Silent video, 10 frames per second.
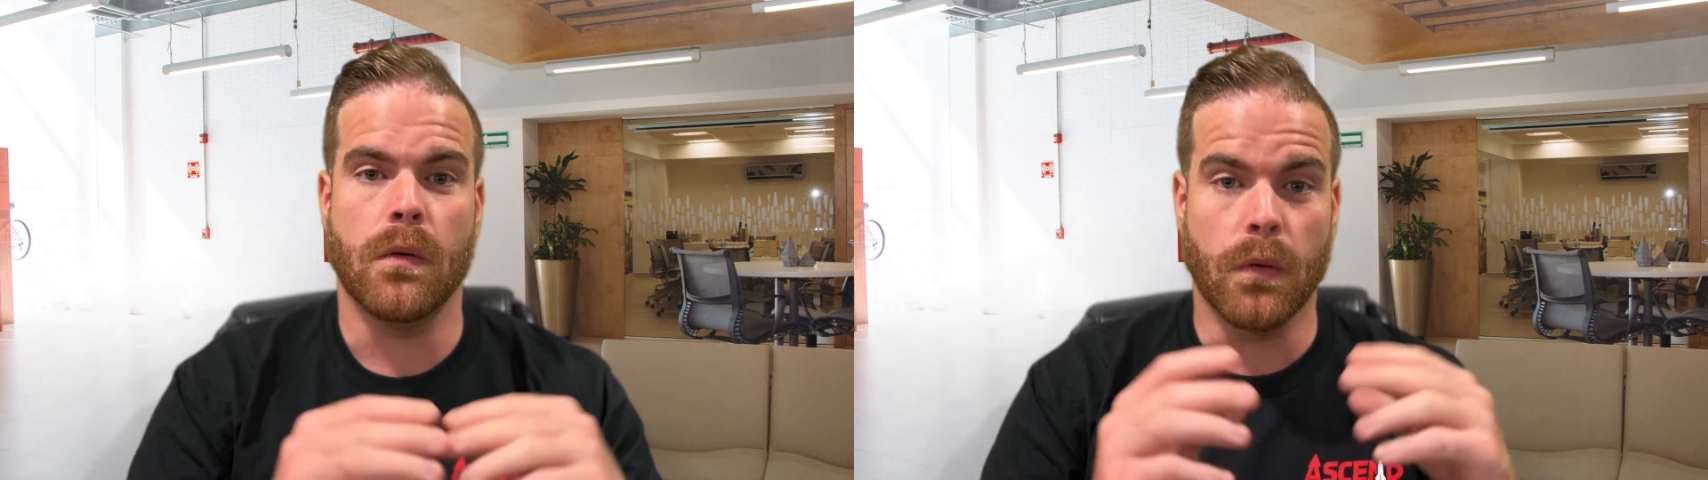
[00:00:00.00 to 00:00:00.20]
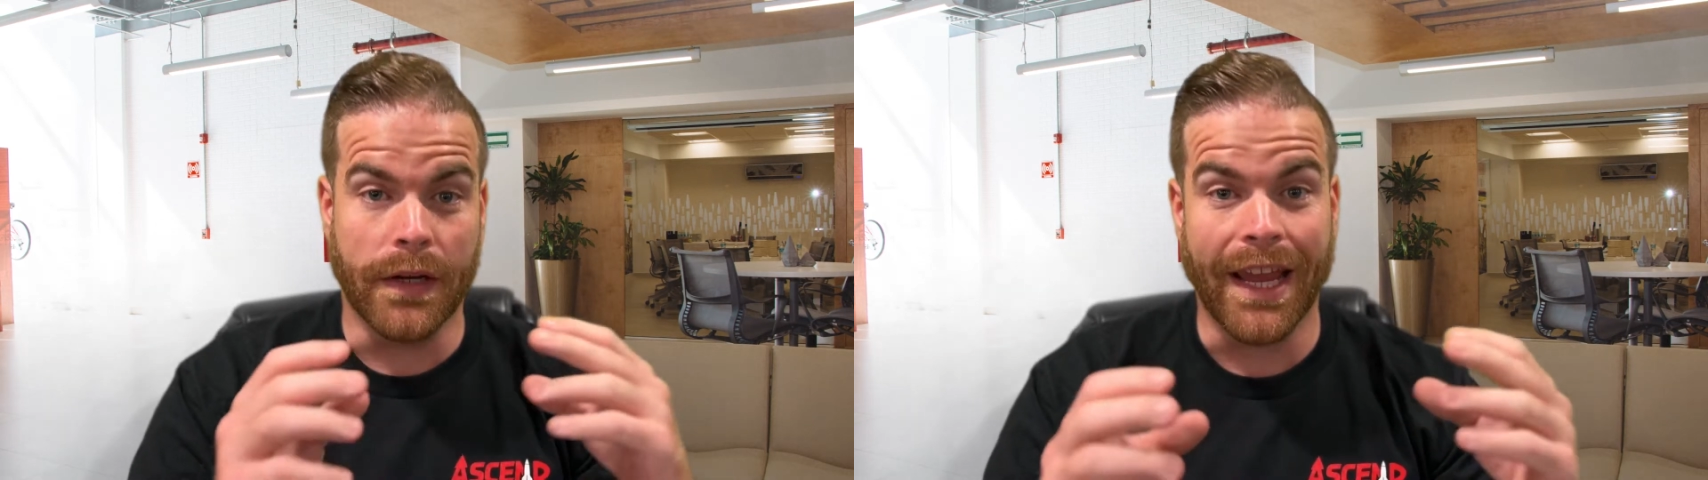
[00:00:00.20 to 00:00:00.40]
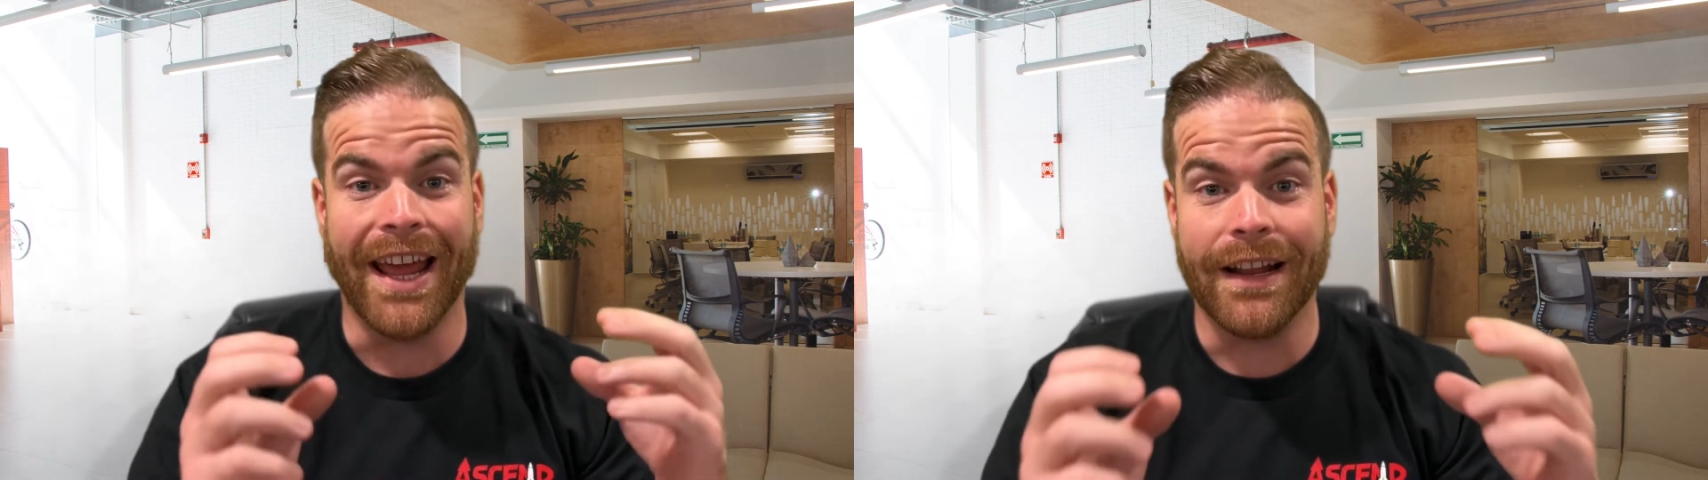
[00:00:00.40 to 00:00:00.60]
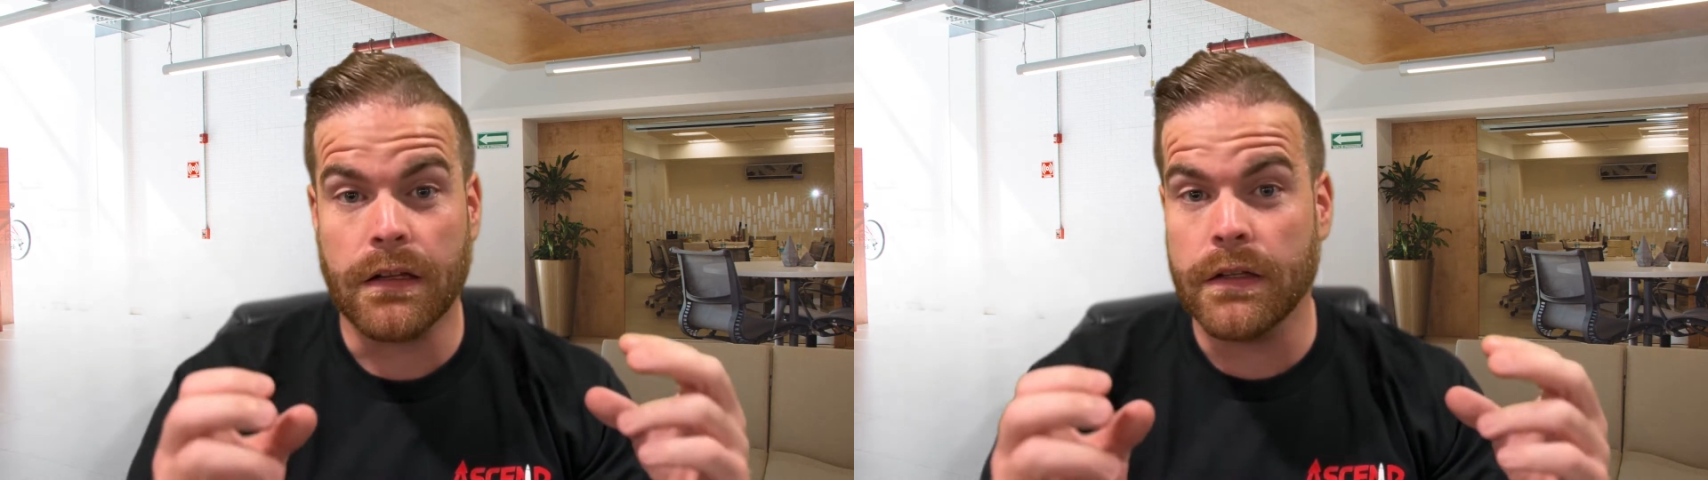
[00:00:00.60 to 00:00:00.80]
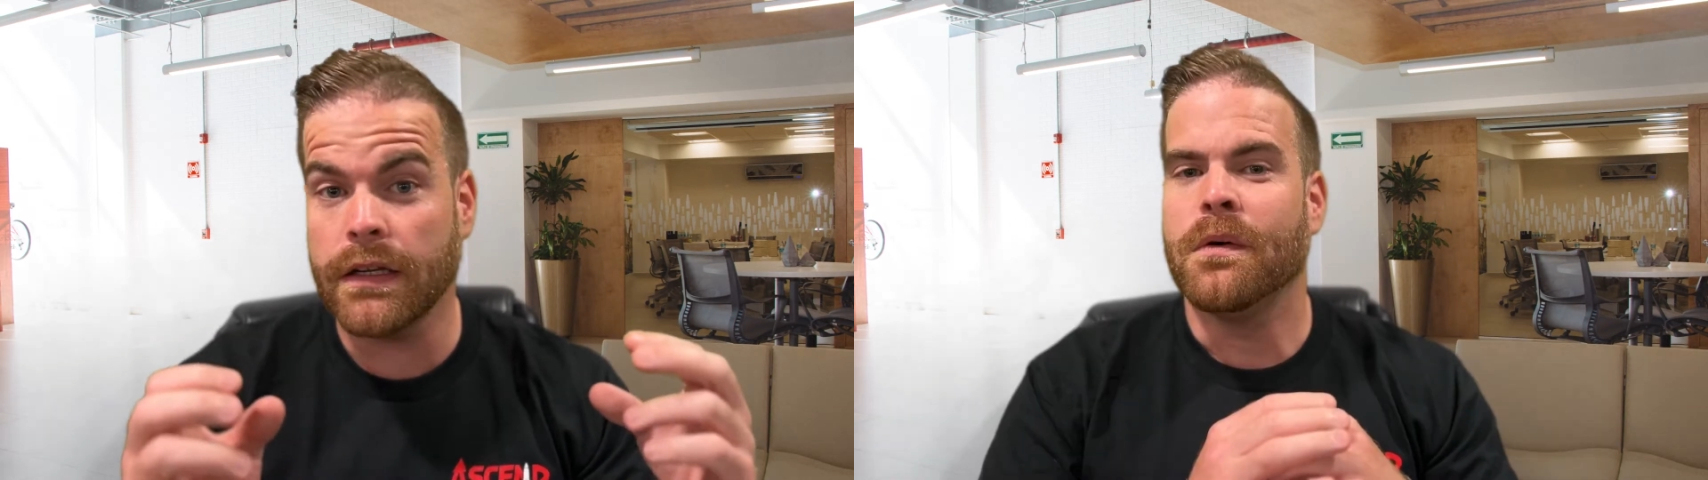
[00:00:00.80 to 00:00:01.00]

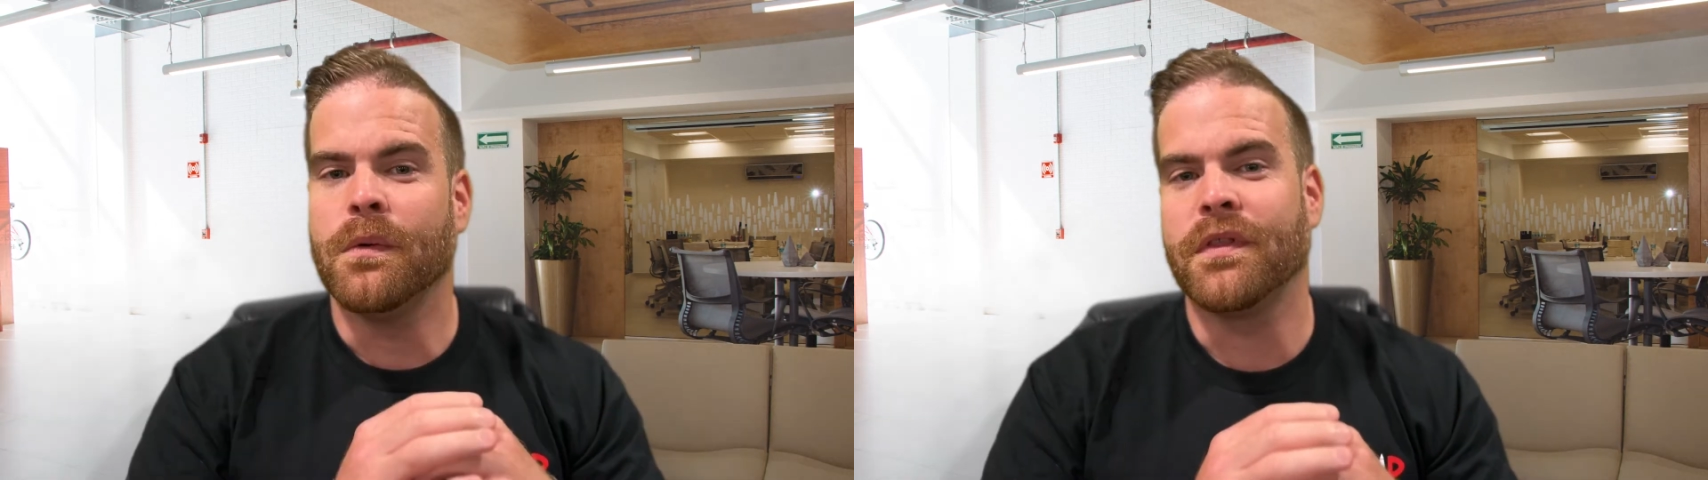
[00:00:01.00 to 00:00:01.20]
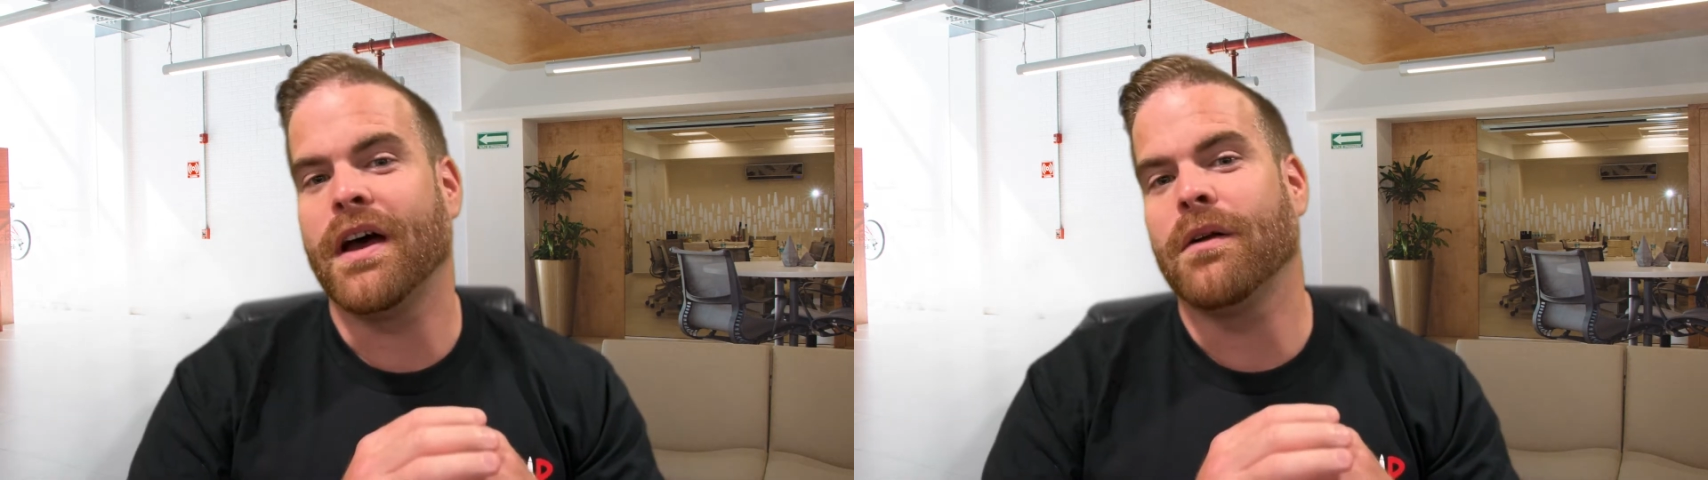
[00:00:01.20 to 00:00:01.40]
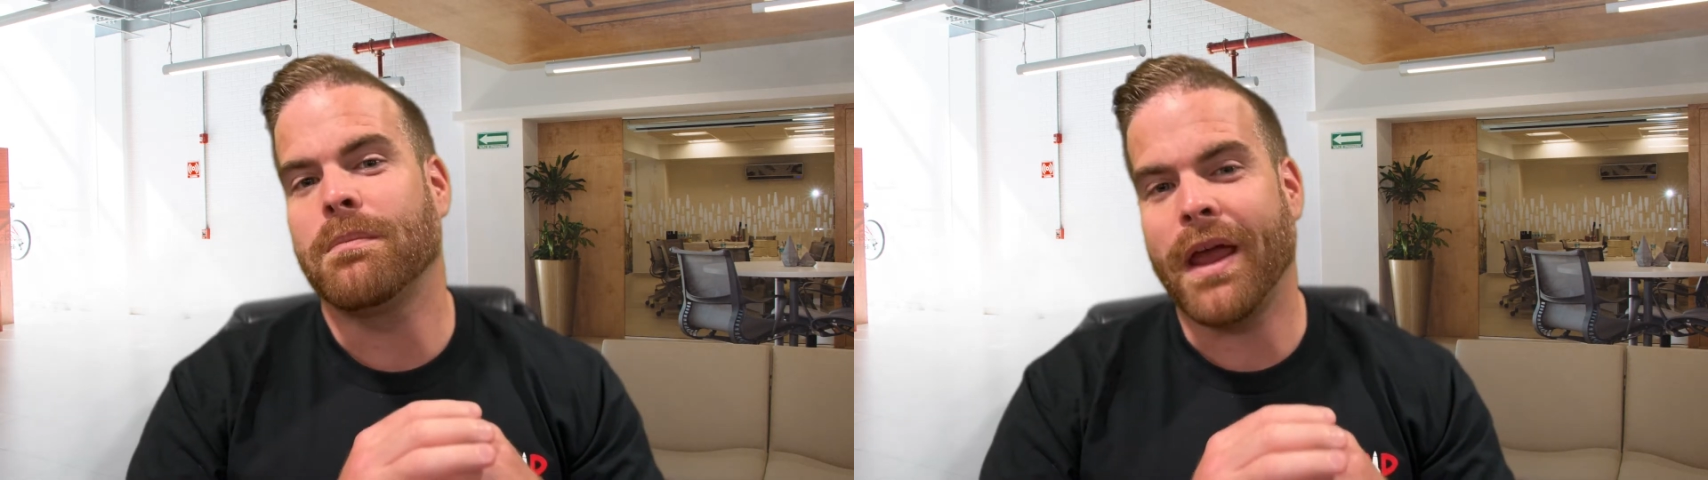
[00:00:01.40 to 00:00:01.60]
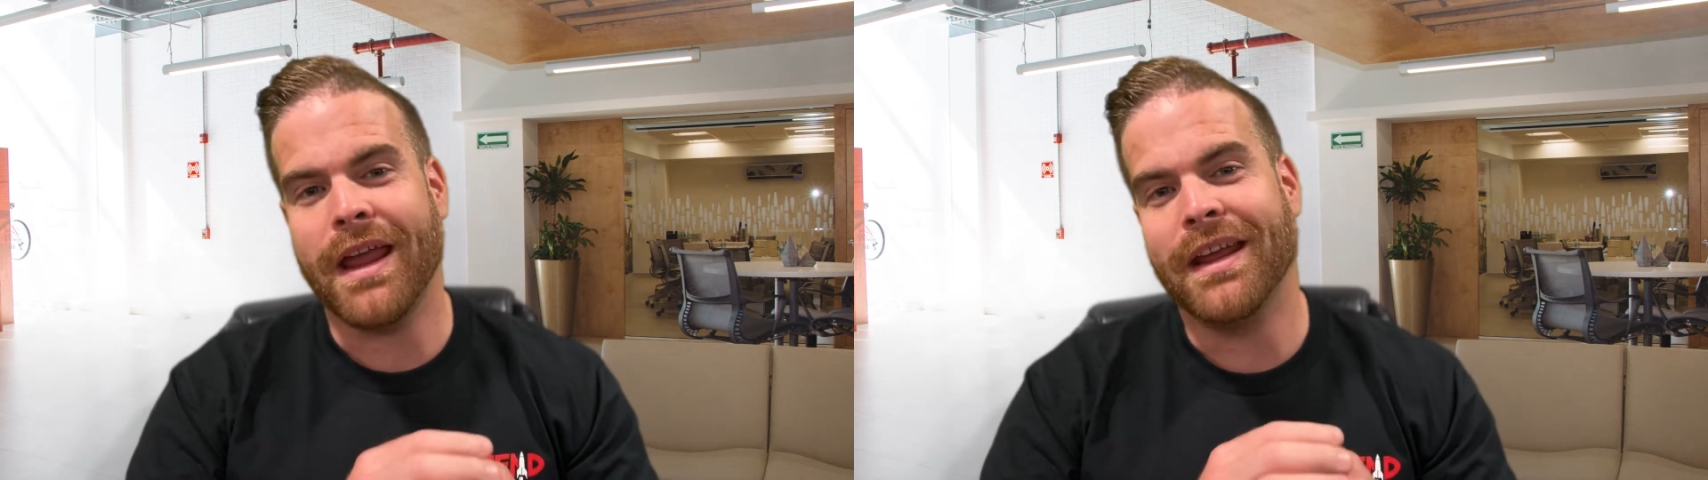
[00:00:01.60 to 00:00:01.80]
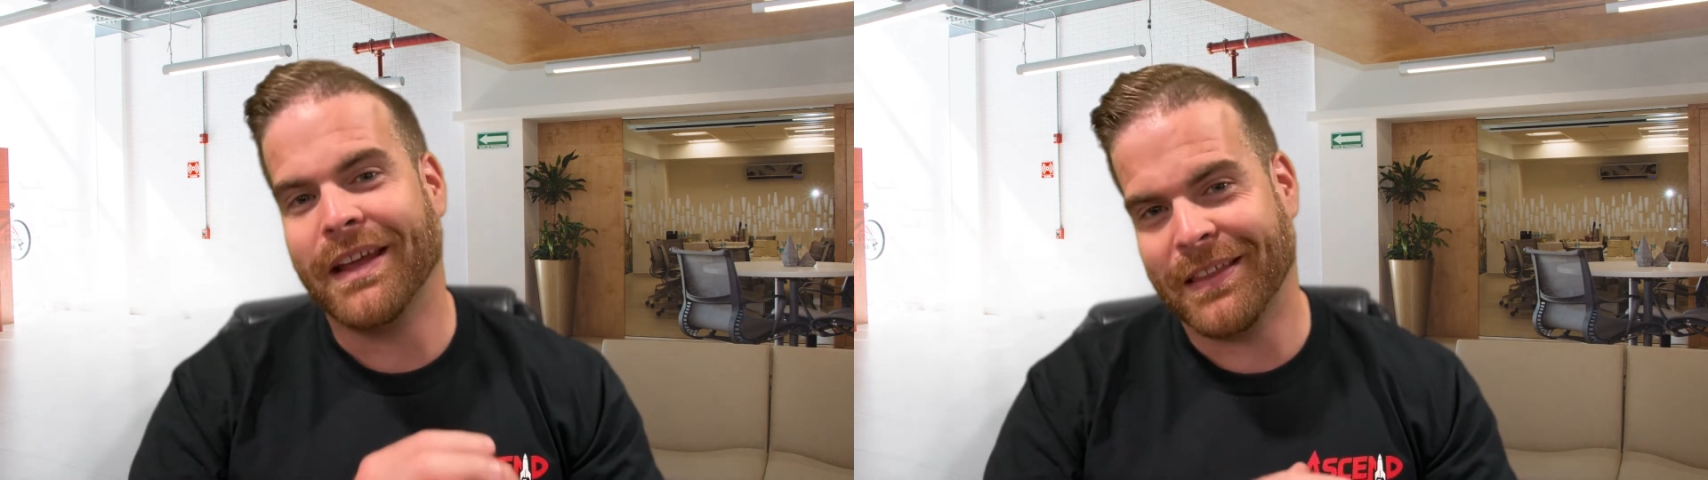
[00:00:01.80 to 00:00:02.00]
organically without paying